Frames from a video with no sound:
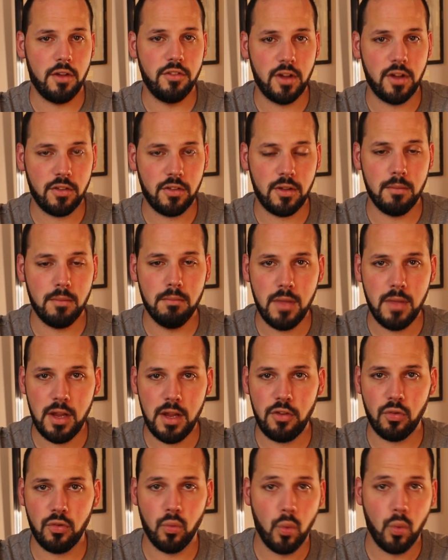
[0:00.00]
Does it
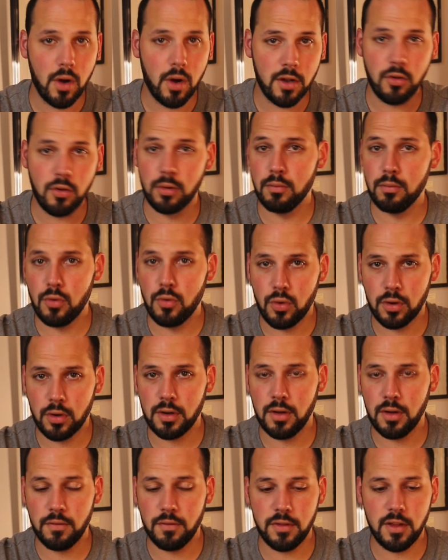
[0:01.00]
meet one or
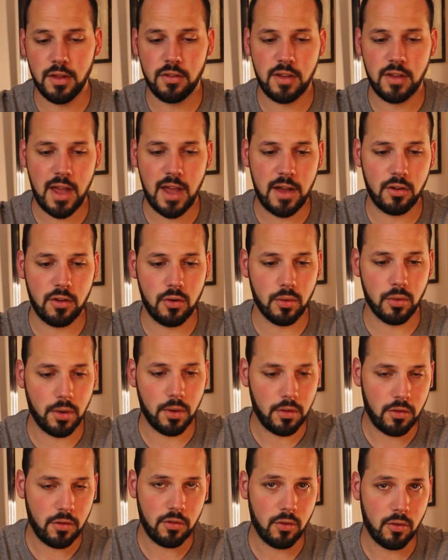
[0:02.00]
more of these
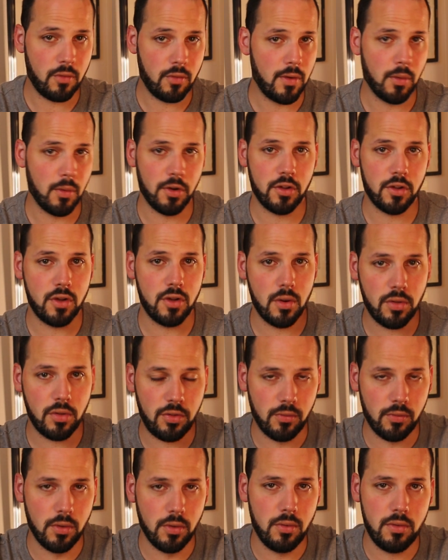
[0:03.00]
categories? So if we were to go
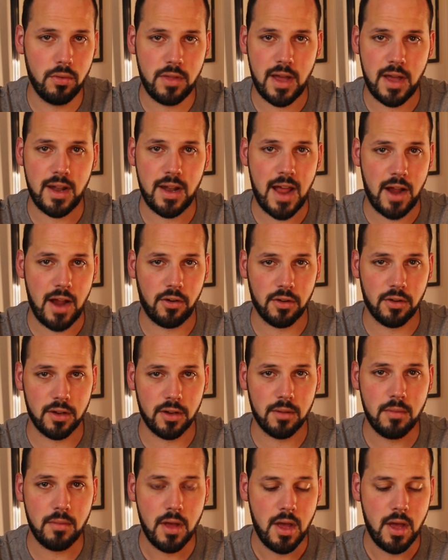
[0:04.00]
through that
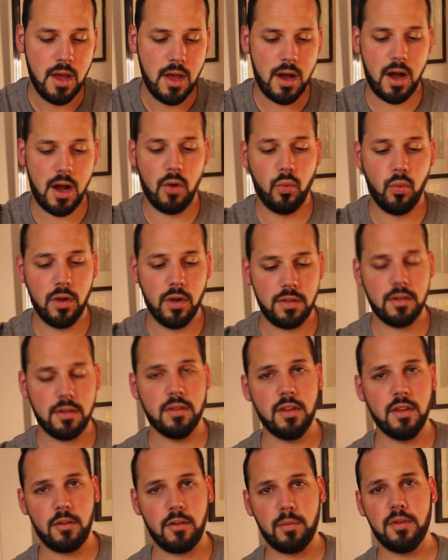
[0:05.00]
acronym with
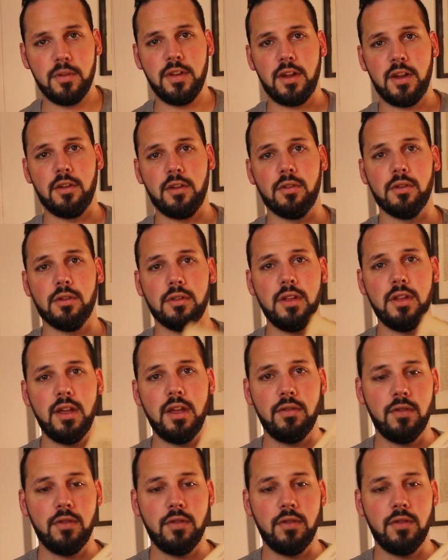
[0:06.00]
this particular leaf,